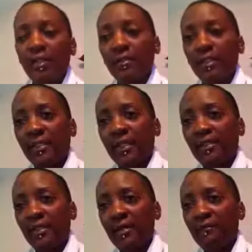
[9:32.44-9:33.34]
that they
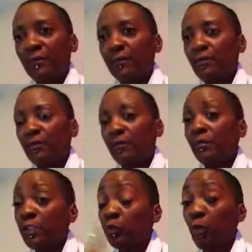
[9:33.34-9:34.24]
never,
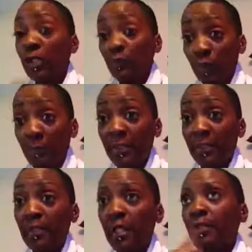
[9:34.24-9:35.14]
this one
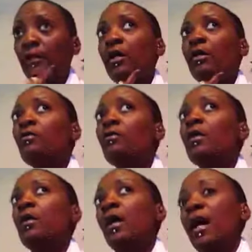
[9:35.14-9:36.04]
woman I know,
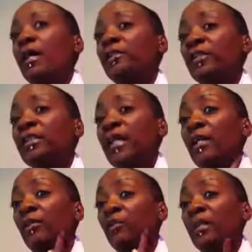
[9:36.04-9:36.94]
she's
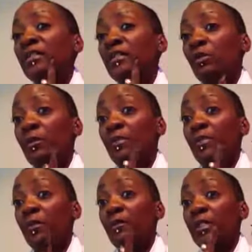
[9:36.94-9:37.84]
had her bracelets on for
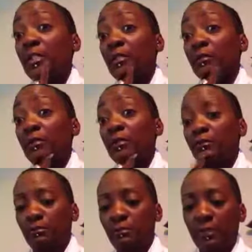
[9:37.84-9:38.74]
30 years.
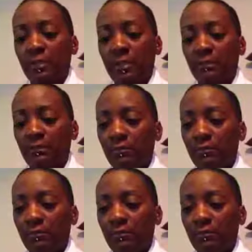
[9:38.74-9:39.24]
What's that?